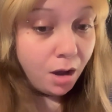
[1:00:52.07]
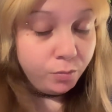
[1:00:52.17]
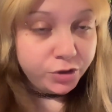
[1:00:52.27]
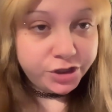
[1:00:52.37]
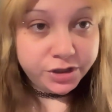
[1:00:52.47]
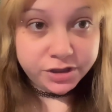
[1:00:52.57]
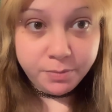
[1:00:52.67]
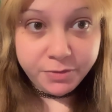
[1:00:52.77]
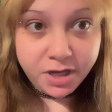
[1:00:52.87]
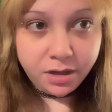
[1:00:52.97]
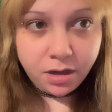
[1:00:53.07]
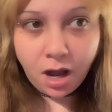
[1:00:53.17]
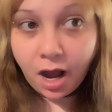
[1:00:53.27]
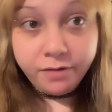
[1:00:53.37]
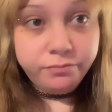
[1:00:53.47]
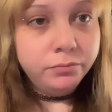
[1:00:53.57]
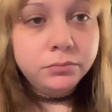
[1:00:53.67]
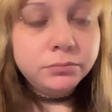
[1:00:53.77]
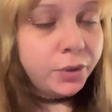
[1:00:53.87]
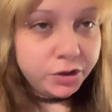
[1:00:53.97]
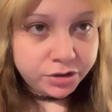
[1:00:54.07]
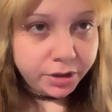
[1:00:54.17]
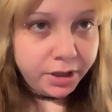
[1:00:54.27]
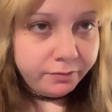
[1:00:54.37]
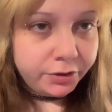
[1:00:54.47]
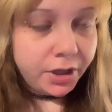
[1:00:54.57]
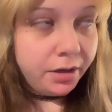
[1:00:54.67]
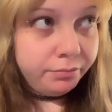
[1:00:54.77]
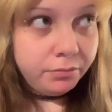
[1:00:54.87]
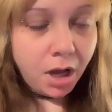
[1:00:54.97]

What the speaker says: which is something I personally never done.